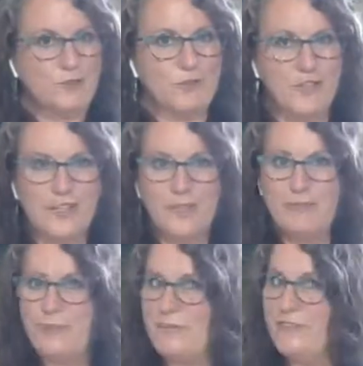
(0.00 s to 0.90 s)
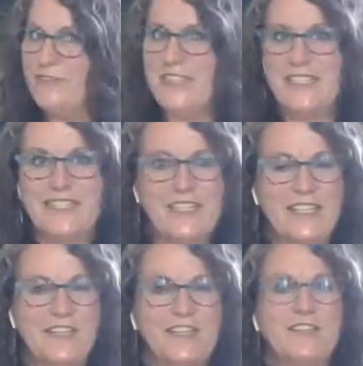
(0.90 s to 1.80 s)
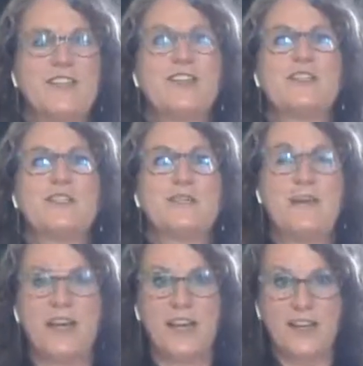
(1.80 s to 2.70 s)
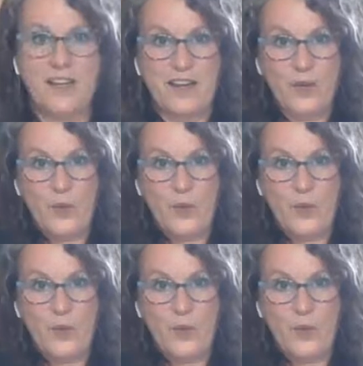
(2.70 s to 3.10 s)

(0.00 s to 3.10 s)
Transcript: Draw it up from the feet, get it along the spine,